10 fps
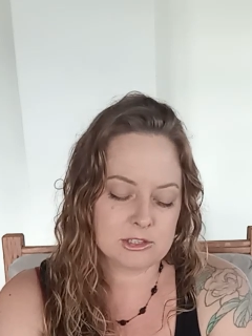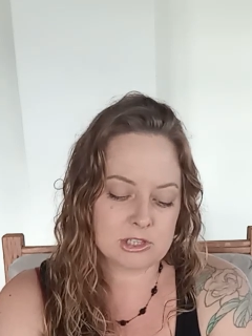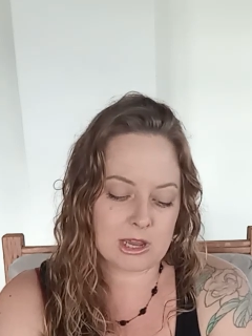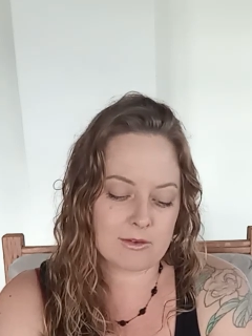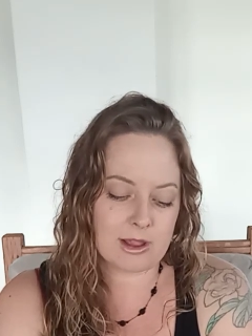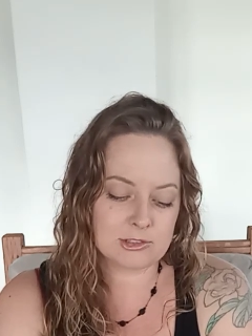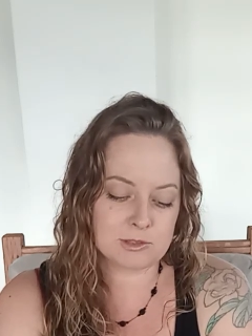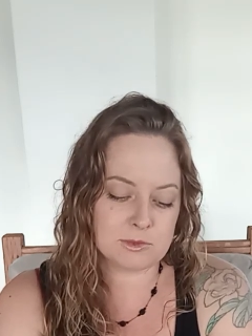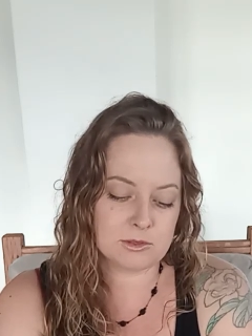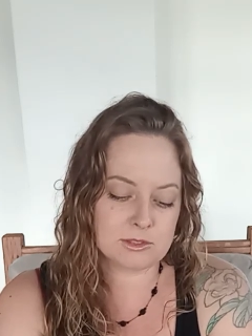Shadow
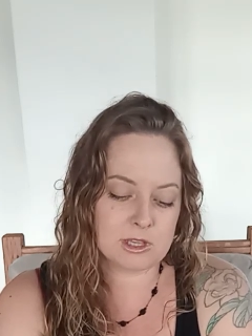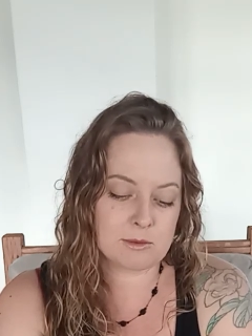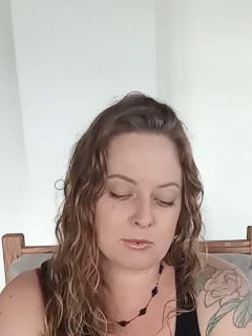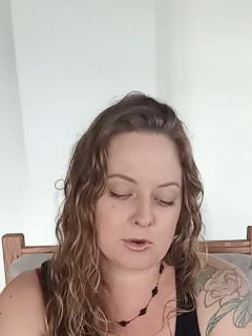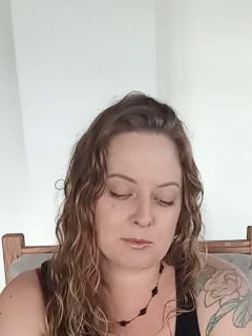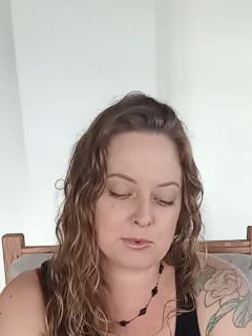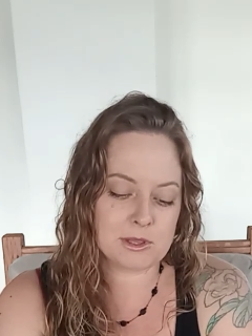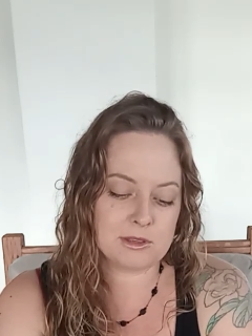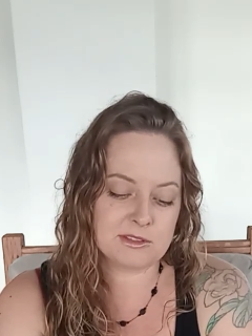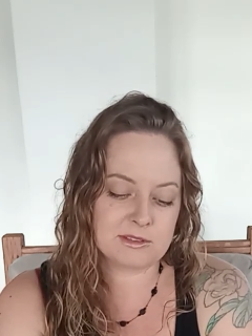attributes.
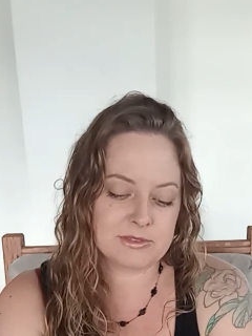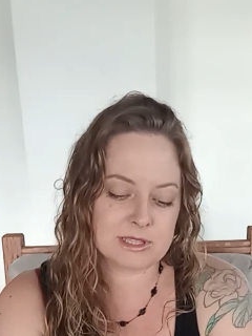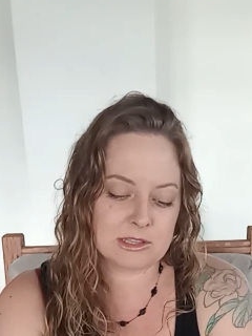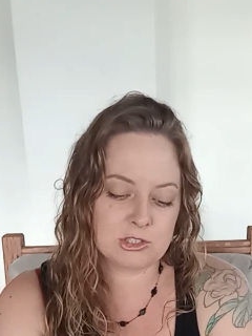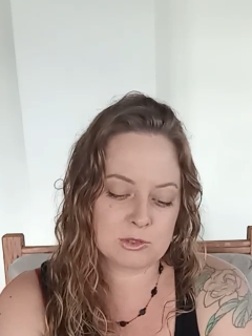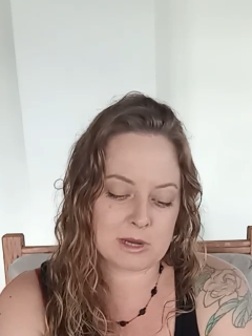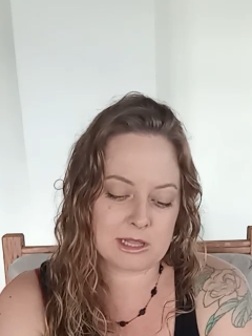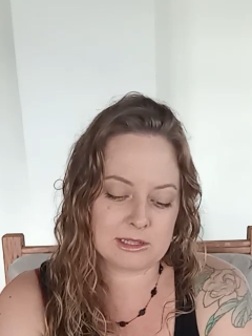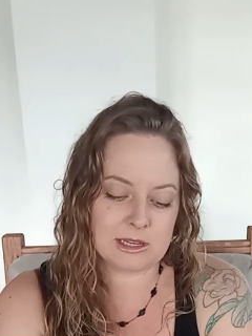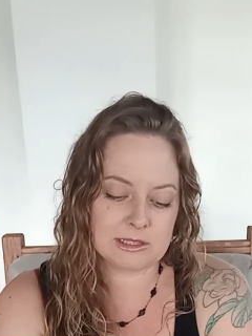Inappropriate use of
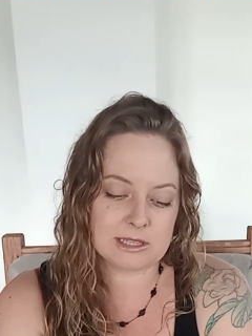sensuality.